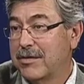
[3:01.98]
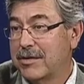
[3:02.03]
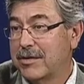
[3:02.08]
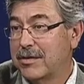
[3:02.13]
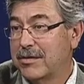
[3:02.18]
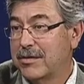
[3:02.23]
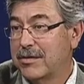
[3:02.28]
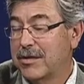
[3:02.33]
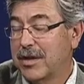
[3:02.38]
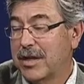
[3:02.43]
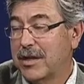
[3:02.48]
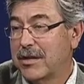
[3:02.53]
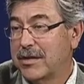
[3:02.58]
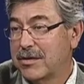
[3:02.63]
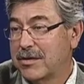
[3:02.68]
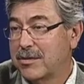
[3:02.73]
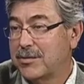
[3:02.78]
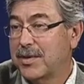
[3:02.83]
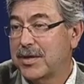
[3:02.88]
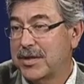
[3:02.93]
to
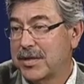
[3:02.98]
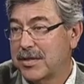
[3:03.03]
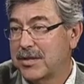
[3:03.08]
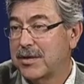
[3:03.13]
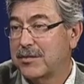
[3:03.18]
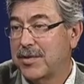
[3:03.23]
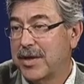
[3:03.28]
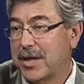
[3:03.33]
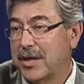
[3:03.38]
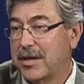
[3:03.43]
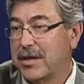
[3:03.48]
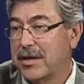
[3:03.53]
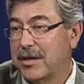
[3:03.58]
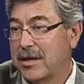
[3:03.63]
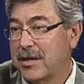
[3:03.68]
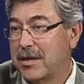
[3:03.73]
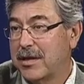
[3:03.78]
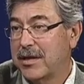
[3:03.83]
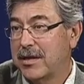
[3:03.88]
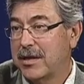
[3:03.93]
participate
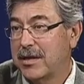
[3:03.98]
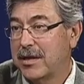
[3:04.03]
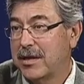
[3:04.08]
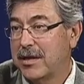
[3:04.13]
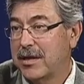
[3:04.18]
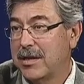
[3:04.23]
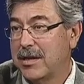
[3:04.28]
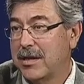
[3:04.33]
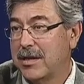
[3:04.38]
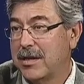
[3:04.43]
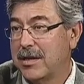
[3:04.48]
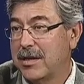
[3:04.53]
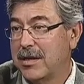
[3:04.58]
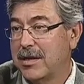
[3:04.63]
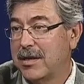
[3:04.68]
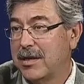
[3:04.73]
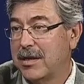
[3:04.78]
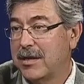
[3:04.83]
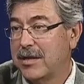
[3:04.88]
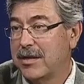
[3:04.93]

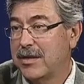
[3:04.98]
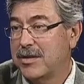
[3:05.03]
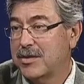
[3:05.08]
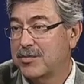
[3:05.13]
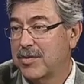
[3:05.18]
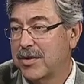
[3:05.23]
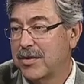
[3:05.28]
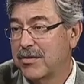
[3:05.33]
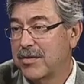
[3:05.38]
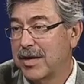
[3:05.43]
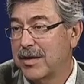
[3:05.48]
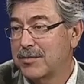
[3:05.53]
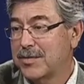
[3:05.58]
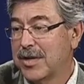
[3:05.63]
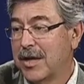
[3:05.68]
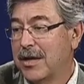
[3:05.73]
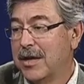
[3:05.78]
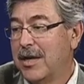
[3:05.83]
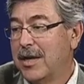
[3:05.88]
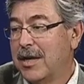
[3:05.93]
in these programs.
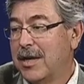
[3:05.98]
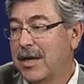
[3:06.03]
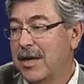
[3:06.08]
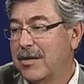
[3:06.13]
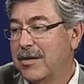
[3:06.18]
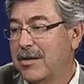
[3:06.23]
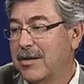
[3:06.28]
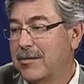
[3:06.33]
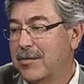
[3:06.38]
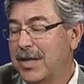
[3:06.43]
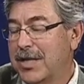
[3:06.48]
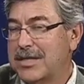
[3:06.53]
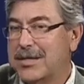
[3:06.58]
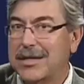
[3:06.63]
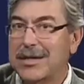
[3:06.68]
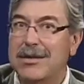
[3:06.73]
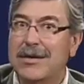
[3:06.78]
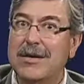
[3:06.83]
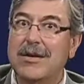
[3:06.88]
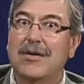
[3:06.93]
Now, you might
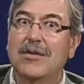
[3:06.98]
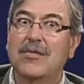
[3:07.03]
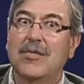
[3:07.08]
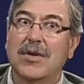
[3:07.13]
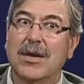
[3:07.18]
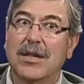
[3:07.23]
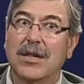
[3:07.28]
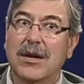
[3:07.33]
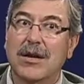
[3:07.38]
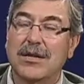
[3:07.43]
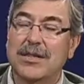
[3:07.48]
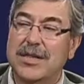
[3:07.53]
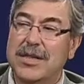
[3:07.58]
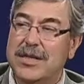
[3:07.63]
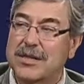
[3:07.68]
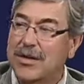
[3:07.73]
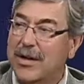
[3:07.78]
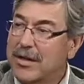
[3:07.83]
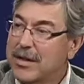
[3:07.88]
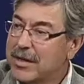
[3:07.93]
say, well, aren't they
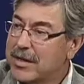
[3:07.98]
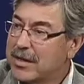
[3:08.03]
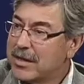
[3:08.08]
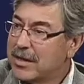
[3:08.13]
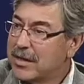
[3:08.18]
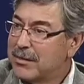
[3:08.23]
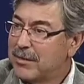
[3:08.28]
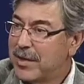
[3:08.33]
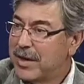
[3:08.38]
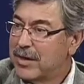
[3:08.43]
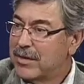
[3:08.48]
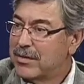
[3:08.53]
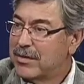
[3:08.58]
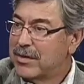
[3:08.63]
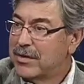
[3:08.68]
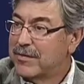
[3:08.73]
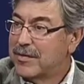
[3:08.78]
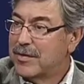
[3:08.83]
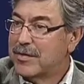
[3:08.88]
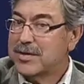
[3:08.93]
targeted at
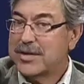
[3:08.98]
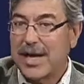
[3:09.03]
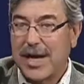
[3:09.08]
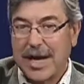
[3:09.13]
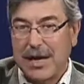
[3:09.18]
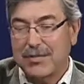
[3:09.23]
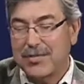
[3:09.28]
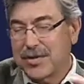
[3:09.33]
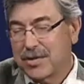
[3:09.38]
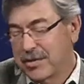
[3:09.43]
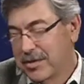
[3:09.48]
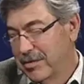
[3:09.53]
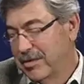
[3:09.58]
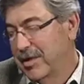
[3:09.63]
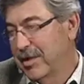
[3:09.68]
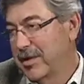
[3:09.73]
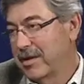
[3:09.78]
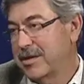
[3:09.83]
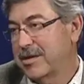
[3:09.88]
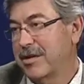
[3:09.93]
minority folks?
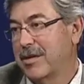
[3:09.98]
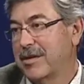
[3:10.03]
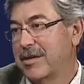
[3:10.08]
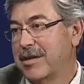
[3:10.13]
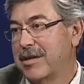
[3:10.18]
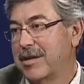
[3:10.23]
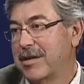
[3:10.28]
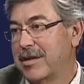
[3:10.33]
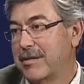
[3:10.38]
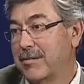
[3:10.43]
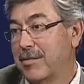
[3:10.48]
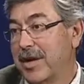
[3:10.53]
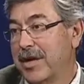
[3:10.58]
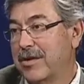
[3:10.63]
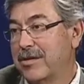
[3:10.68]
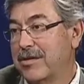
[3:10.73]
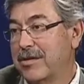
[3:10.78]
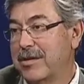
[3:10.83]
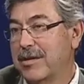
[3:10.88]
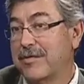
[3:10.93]
Absolutely, they're targeted at
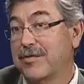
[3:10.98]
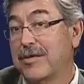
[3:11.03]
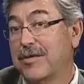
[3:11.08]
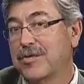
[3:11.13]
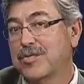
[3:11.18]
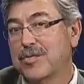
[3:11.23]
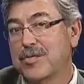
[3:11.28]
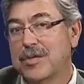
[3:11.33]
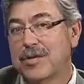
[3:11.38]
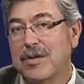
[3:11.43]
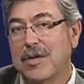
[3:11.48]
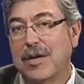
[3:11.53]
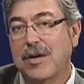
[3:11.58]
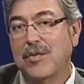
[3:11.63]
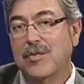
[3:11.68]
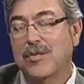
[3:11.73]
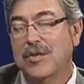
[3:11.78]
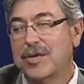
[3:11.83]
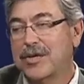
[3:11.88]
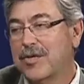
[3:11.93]
minority folks.
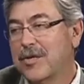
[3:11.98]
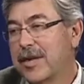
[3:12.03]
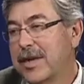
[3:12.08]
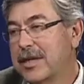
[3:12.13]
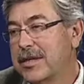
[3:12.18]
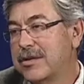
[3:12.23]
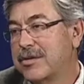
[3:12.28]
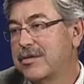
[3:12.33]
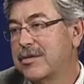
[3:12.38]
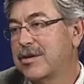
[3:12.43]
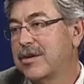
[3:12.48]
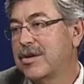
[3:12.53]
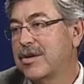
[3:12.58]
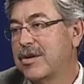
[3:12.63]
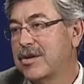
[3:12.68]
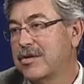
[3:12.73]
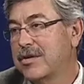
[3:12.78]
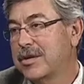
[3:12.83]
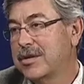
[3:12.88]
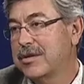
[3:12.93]
We're trying to
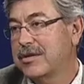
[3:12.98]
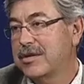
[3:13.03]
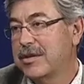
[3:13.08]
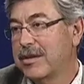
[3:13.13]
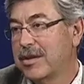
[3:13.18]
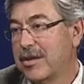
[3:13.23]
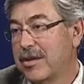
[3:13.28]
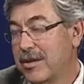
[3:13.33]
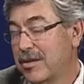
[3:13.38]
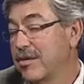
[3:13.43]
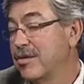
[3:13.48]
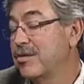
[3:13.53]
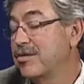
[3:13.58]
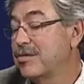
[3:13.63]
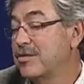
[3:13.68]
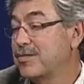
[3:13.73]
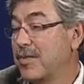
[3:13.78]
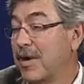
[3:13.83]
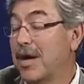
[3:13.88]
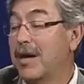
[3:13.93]
encourage
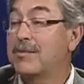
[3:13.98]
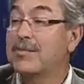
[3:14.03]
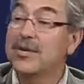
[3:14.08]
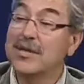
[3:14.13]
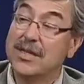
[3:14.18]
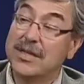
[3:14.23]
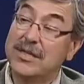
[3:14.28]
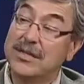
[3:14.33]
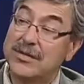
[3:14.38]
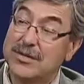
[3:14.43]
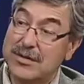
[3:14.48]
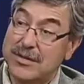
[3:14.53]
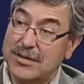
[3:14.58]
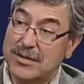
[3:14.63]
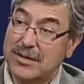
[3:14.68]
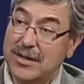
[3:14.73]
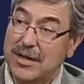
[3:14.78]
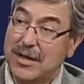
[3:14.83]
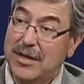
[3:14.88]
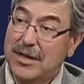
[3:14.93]
those
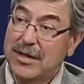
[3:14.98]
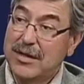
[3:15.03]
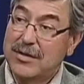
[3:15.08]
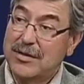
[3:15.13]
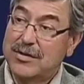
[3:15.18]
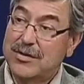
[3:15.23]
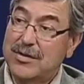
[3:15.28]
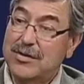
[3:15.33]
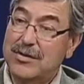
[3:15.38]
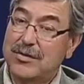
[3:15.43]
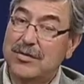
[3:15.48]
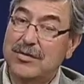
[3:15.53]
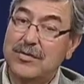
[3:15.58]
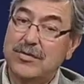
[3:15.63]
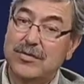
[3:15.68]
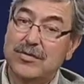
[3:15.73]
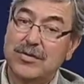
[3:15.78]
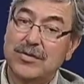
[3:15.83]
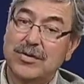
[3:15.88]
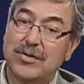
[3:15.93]
populations
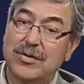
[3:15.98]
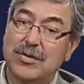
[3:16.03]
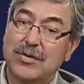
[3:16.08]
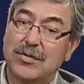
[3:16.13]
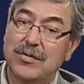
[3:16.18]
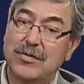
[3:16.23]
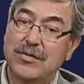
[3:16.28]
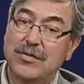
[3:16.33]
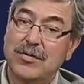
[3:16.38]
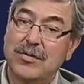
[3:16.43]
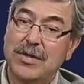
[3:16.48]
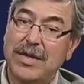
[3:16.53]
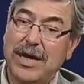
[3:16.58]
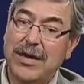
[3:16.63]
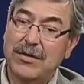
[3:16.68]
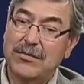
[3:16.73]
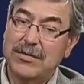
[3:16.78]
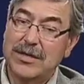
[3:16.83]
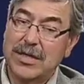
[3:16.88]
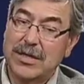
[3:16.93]
to not
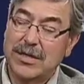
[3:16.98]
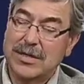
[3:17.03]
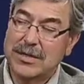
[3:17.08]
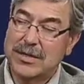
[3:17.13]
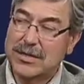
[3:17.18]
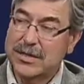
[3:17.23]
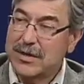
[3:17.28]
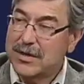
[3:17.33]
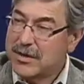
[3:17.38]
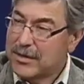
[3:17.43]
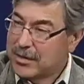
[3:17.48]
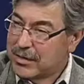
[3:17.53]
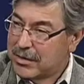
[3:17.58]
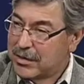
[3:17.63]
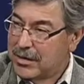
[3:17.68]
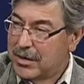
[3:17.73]
only consider